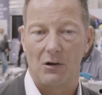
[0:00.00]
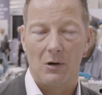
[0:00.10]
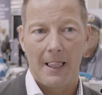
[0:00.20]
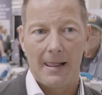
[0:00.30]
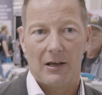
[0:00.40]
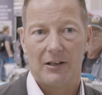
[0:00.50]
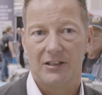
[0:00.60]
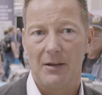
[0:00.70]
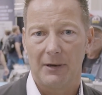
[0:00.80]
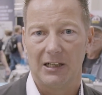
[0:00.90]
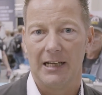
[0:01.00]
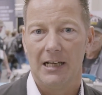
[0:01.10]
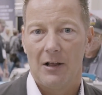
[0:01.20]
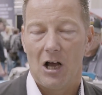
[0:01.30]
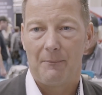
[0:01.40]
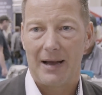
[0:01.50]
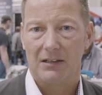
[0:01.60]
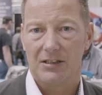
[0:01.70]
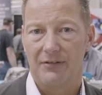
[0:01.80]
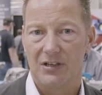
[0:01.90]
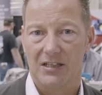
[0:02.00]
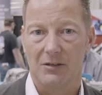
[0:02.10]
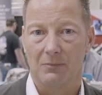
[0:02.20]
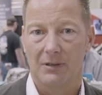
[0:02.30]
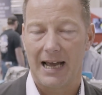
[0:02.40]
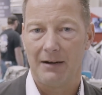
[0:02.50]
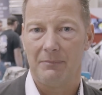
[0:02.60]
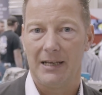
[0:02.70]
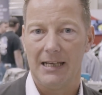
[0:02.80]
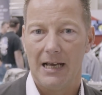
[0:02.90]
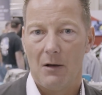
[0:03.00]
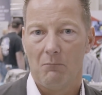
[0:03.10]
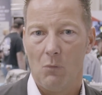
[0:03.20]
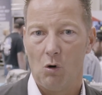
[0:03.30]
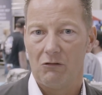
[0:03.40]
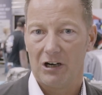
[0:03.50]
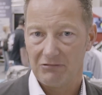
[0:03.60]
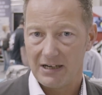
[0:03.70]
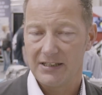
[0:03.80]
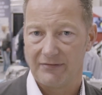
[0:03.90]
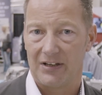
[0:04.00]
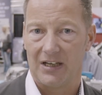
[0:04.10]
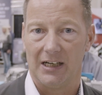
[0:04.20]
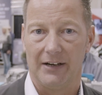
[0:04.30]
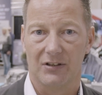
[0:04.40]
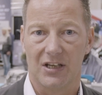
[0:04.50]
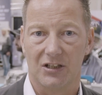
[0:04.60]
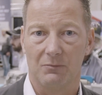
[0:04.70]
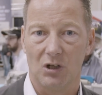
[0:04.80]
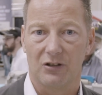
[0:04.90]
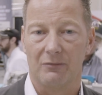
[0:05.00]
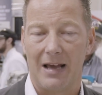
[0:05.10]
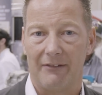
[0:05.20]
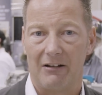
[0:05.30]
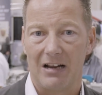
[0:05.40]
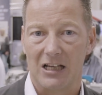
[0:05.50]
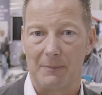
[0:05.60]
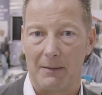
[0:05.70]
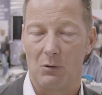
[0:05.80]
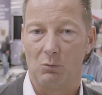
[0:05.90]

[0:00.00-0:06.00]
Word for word: So typically, a paddle shift system can be more aggressive than a lever system just from that very aspect.